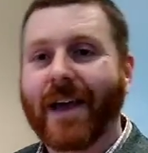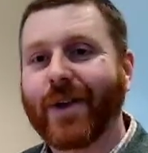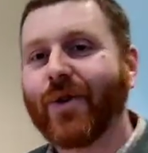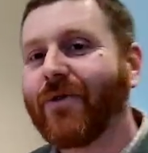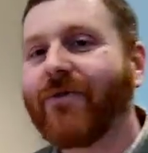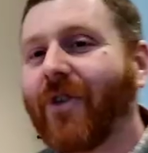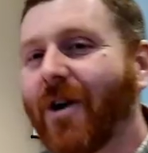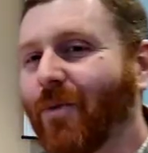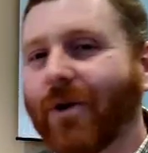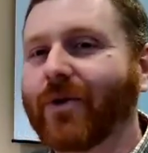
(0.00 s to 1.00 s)
You're
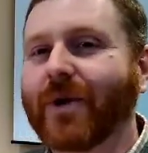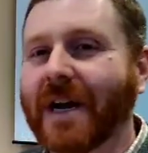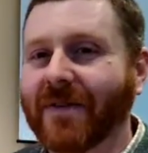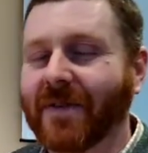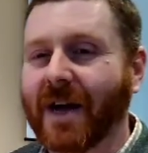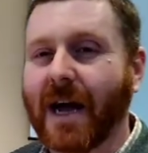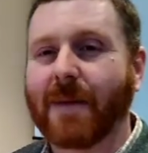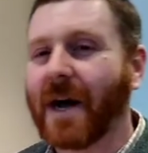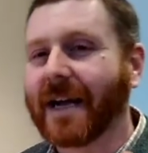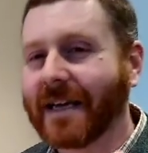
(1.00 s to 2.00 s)
far more creative than I
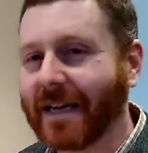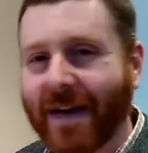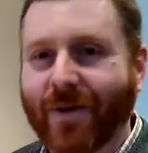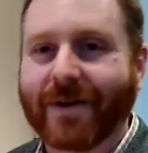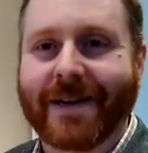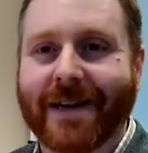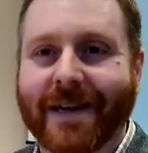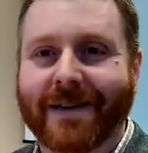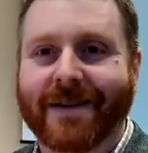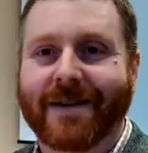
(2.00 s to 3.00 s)
am, I guarantee
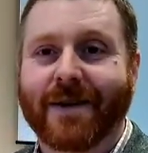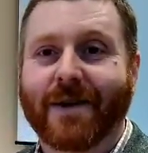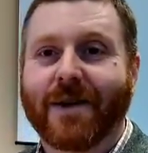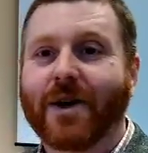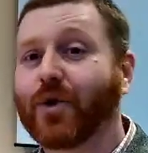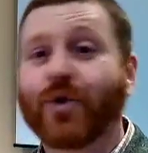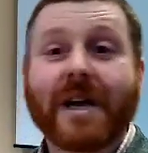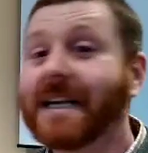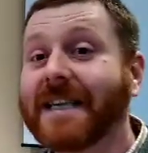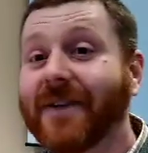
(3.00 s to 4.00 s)
it.
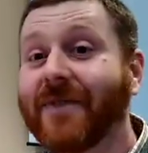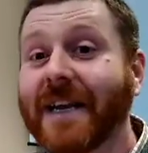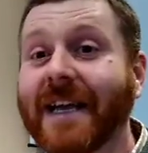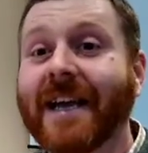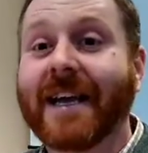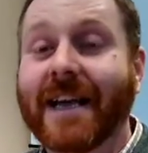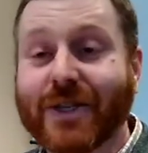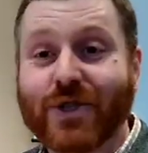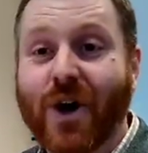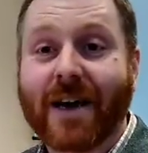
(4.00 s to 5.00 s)
Creativity
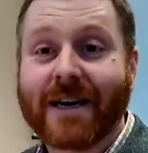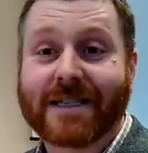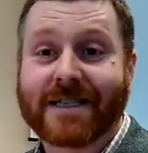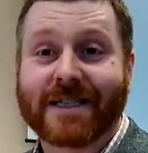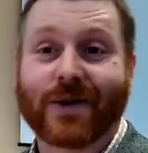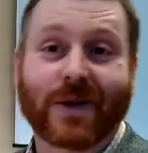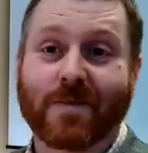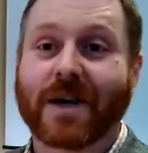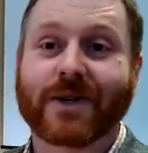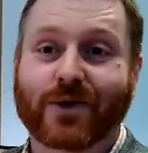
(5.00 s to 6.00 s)
is not necessarily
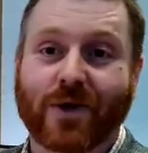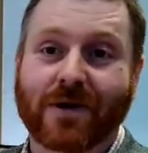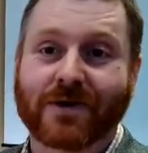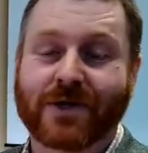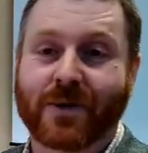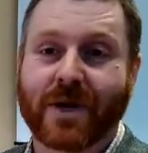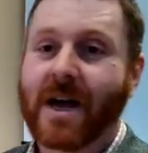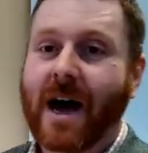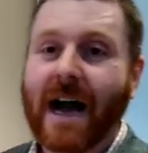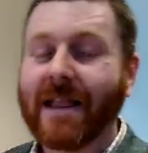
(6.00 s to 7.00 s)
my strong suit.
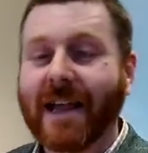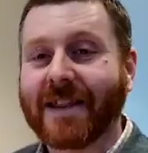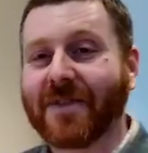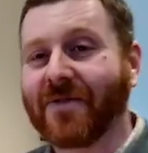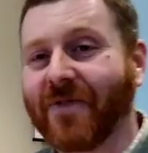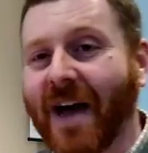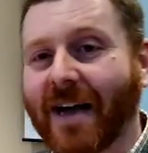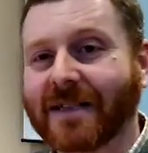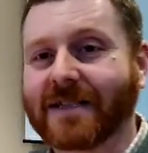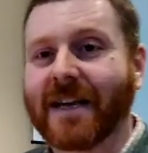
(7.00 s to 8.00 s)
I like the
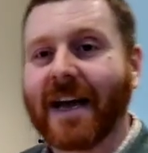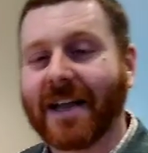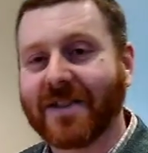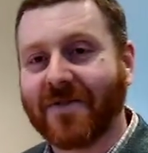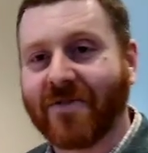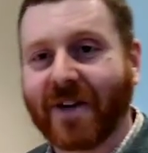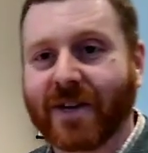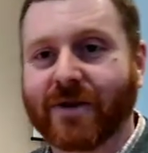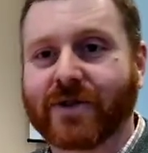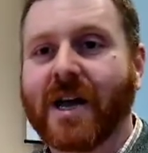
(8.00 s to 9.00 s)
facts and the
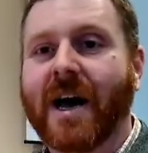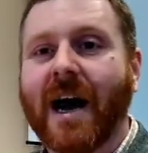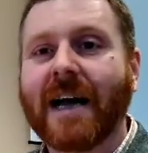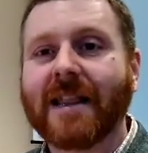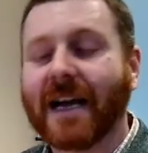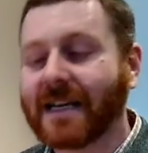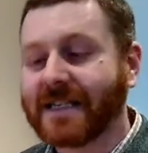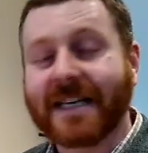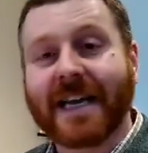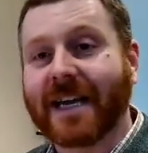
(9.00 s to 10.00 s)
figures. I like
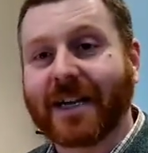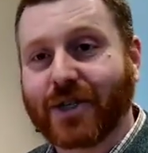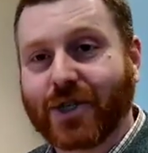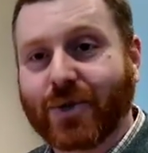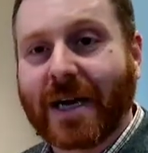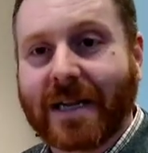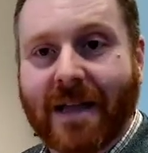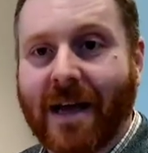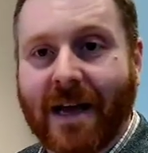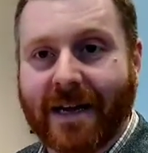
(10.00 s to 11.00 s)
seeing in a straight
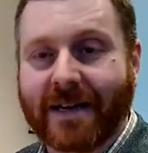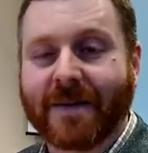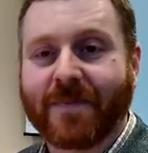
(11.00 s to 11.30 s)
line.